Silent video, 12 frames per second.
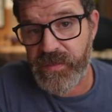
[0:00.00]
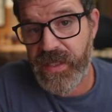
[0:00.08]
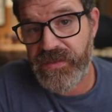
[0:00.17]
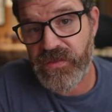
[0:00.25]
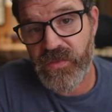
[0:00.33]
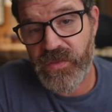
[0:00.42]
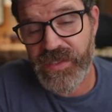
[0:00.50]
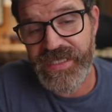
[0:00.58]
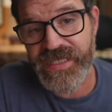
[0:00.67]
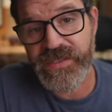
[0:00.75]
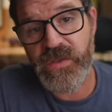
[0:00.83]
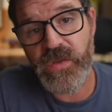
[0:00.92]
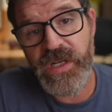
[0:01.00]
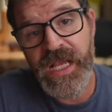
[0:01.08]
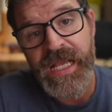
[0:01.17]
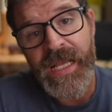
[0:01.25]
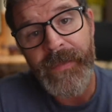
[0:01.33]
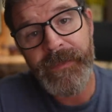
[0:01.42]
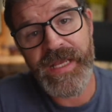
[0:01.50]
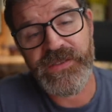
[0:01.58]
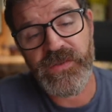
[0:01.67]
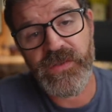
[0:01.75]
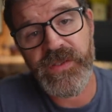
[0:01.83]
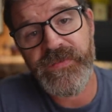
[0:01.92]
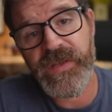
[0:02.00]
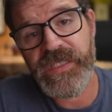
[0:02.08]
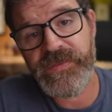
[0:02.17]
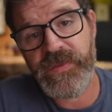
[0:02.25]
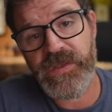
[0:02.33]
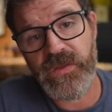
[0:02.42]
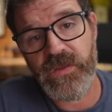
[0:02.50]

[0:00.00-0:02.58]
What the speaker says: patron-only Discord, patron-only Facebook